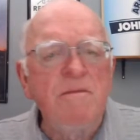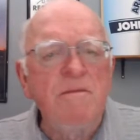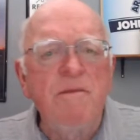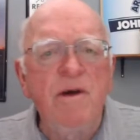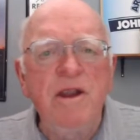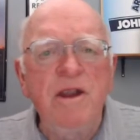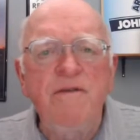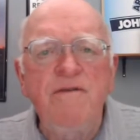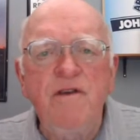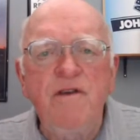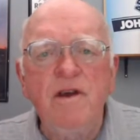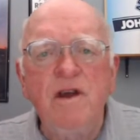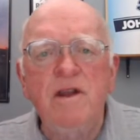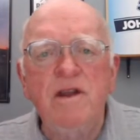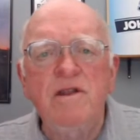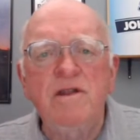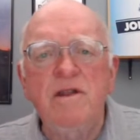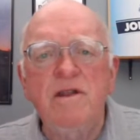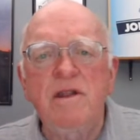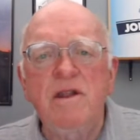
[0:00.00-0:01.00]
But if you
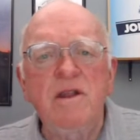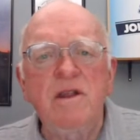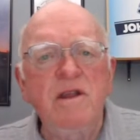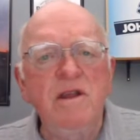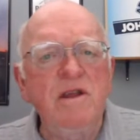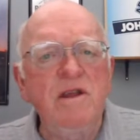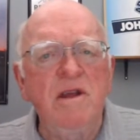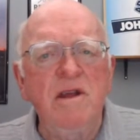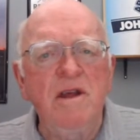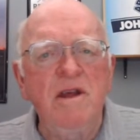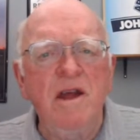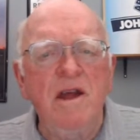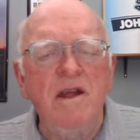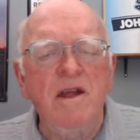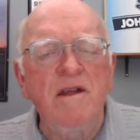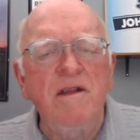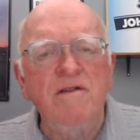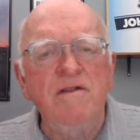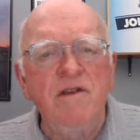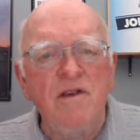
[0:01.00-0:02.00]
can
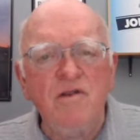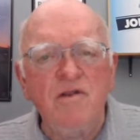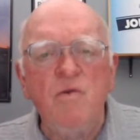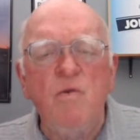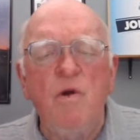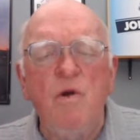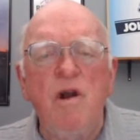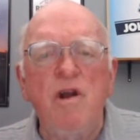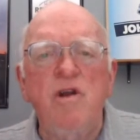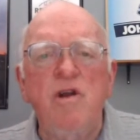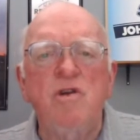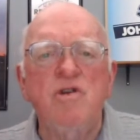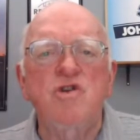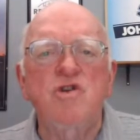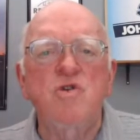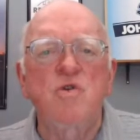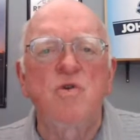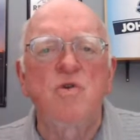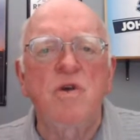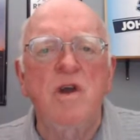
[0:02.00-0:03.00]
just wear your
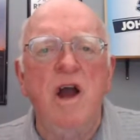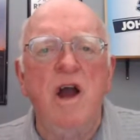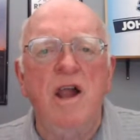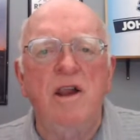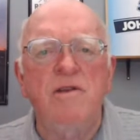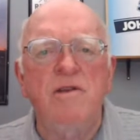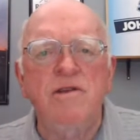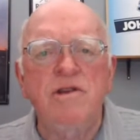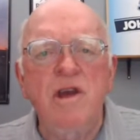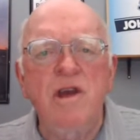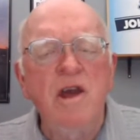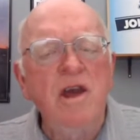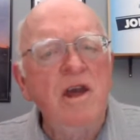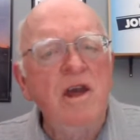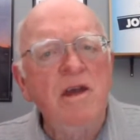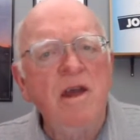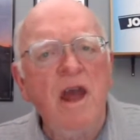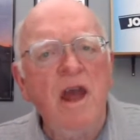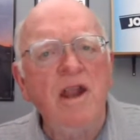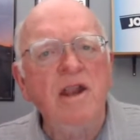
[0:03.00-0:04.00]
school colors,
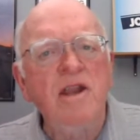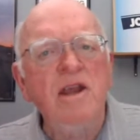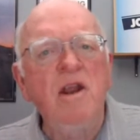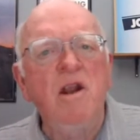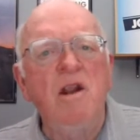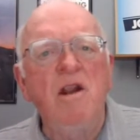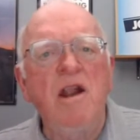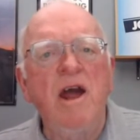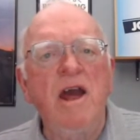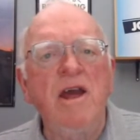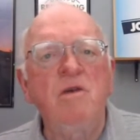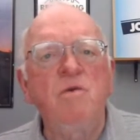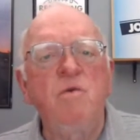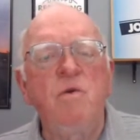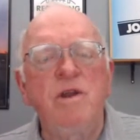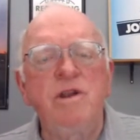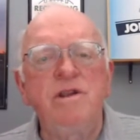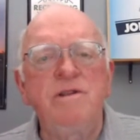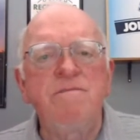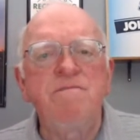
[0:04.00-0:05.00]
like
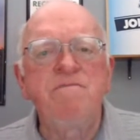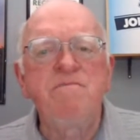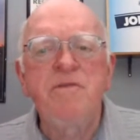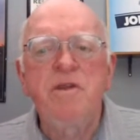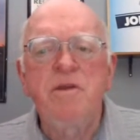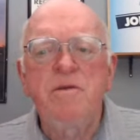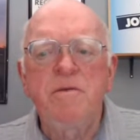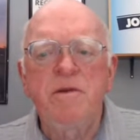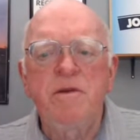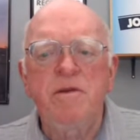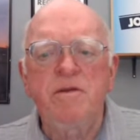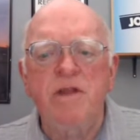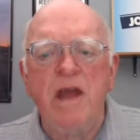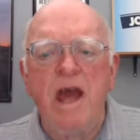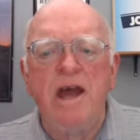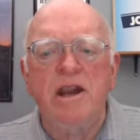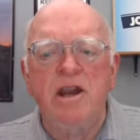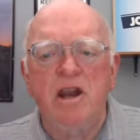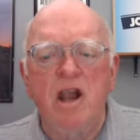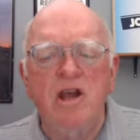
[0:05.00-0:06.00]
when
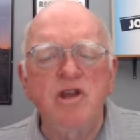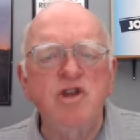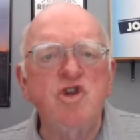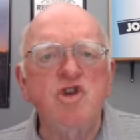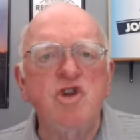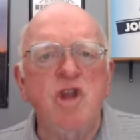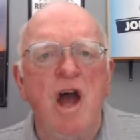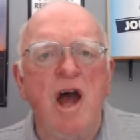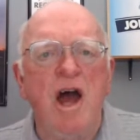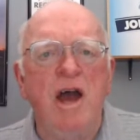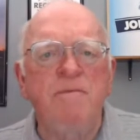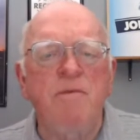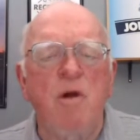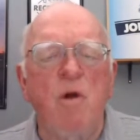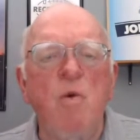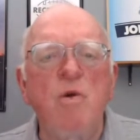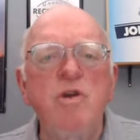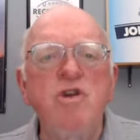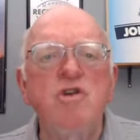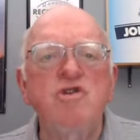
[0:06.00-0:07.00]
at lunchtime
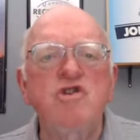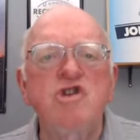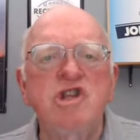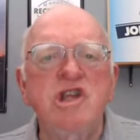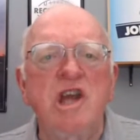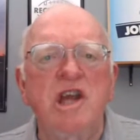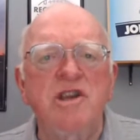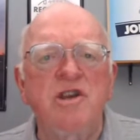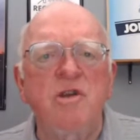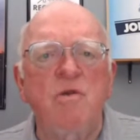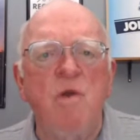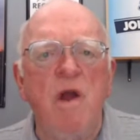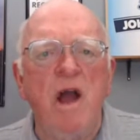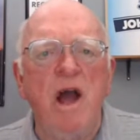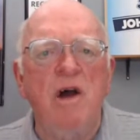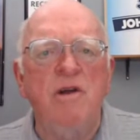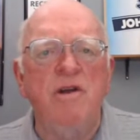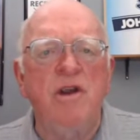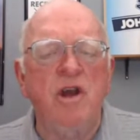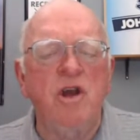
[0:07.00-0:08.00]
or when you're sitting
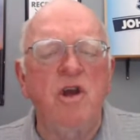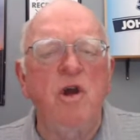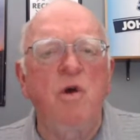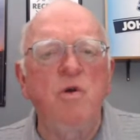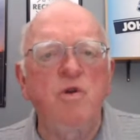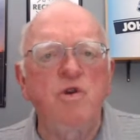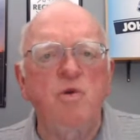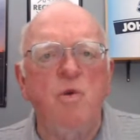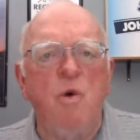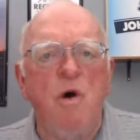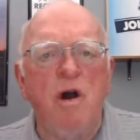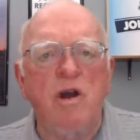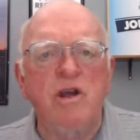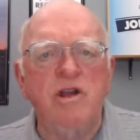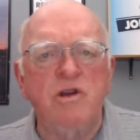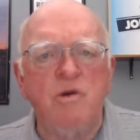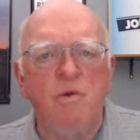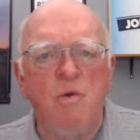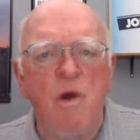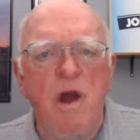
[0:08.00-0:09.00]
around, the coach
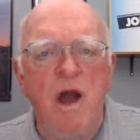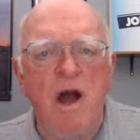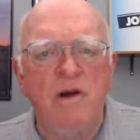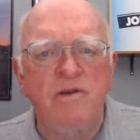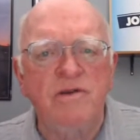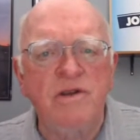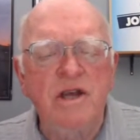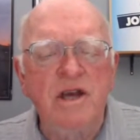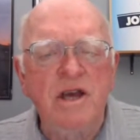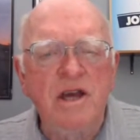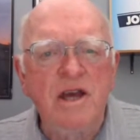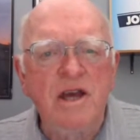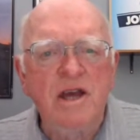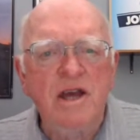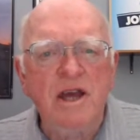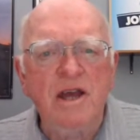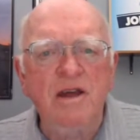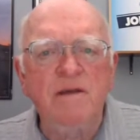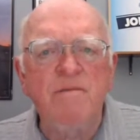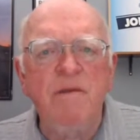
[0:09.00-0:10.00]
walks around,
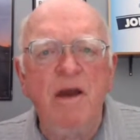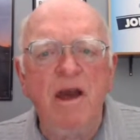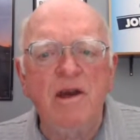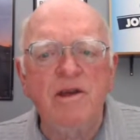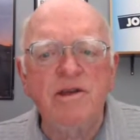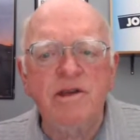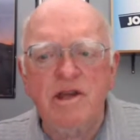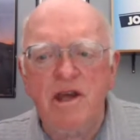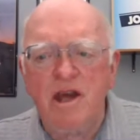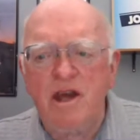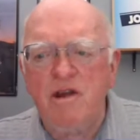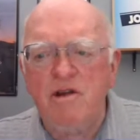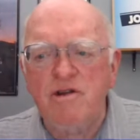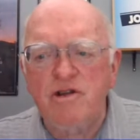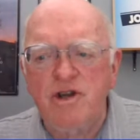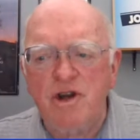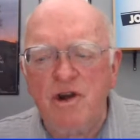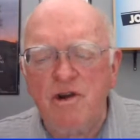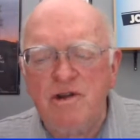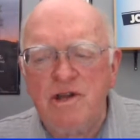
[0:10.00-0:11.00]
he'll see your
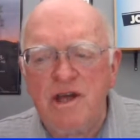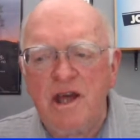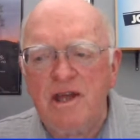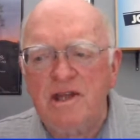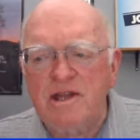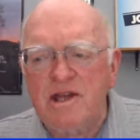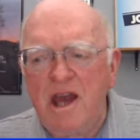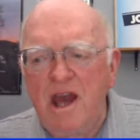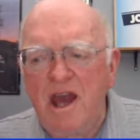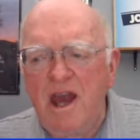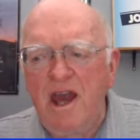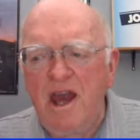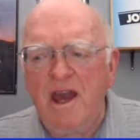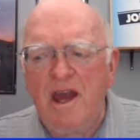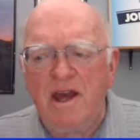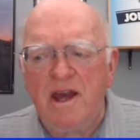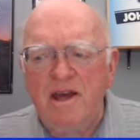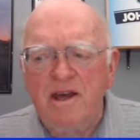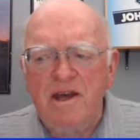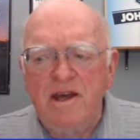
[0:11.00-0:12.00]
jersey and say,
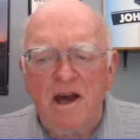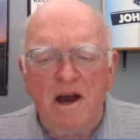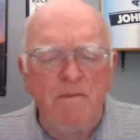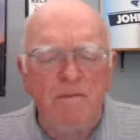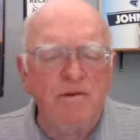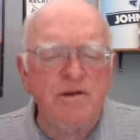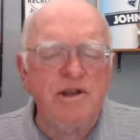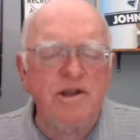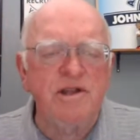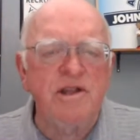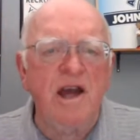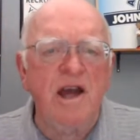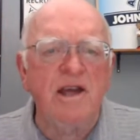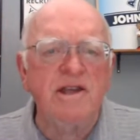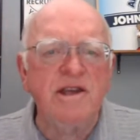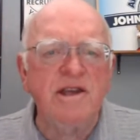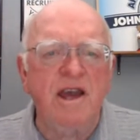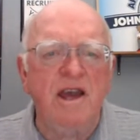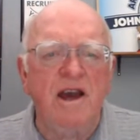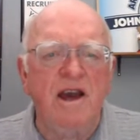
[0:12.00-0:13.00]
"Hey, Upper
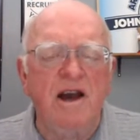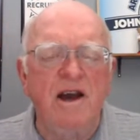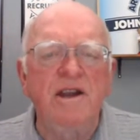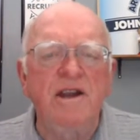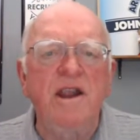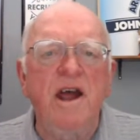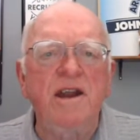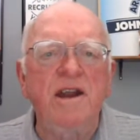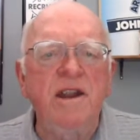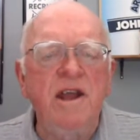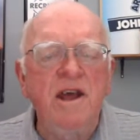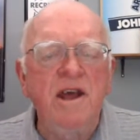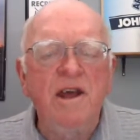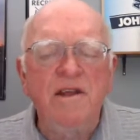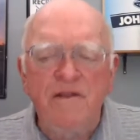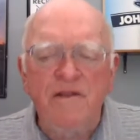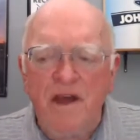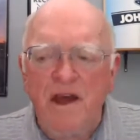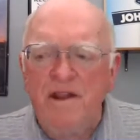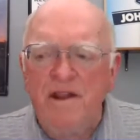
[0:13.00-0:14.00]
Sandusky," huh? And
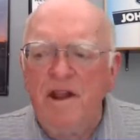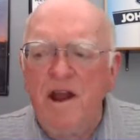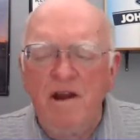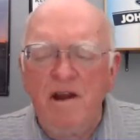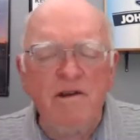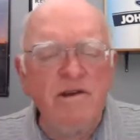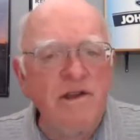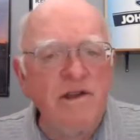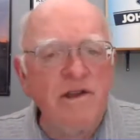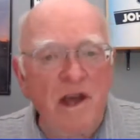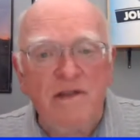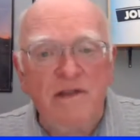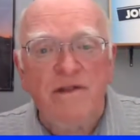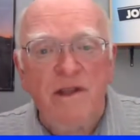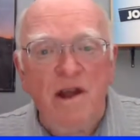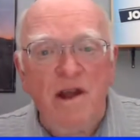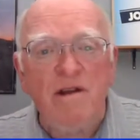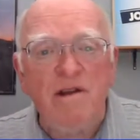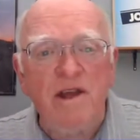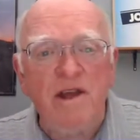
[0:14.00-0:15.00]
then
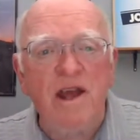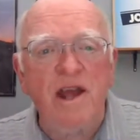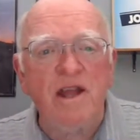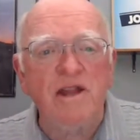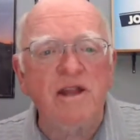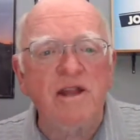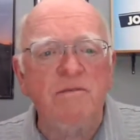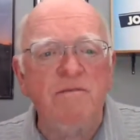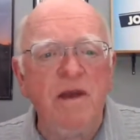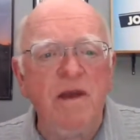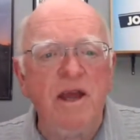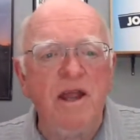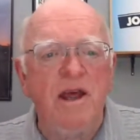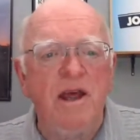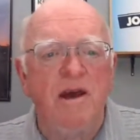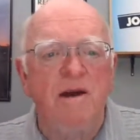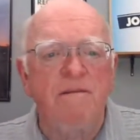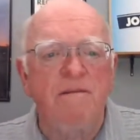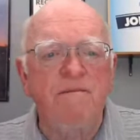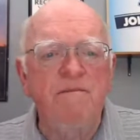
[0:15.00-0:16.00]
there you get to
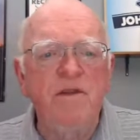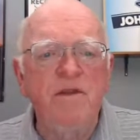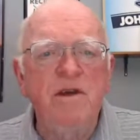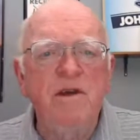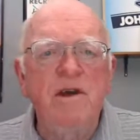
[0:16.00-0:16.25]
meet him.